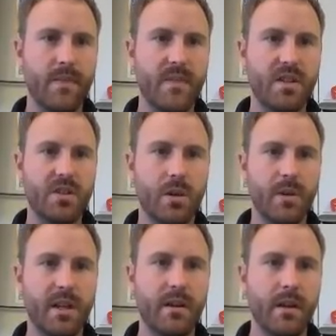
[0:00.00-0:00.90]

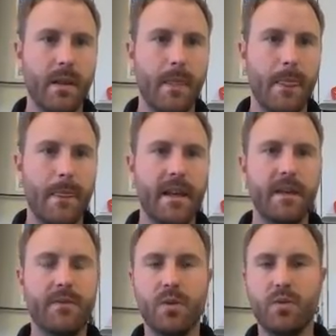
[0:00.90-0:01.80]
determine
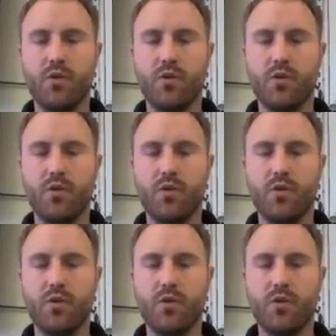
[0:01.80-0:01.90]
if you